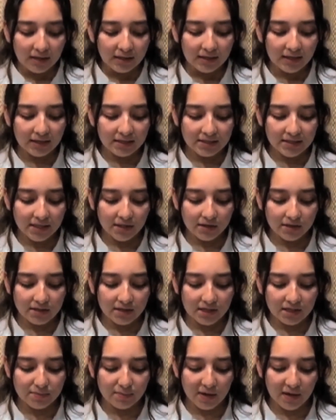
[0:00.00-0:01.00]
KidSingers
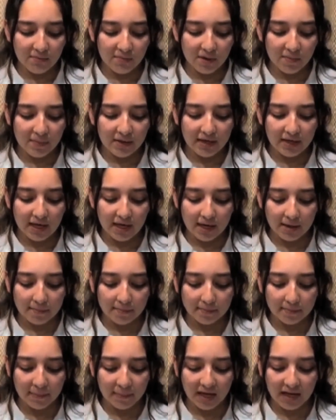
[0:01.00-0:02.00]
has made me
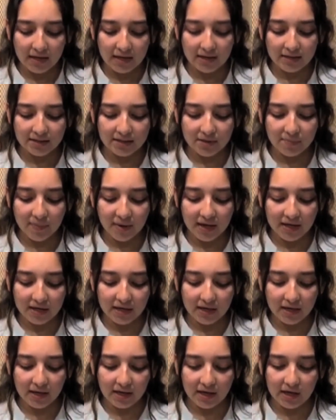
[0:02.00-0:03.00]
become an
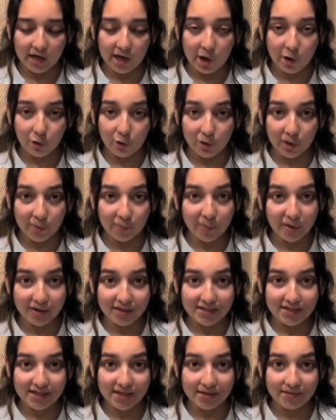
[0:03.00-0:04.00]
independent and outgoing
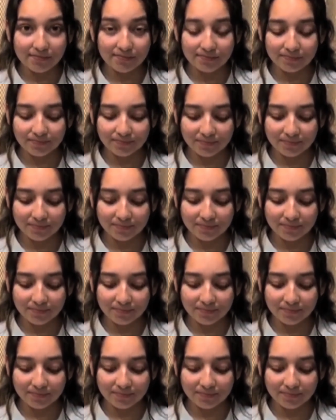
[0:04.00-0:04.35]
person.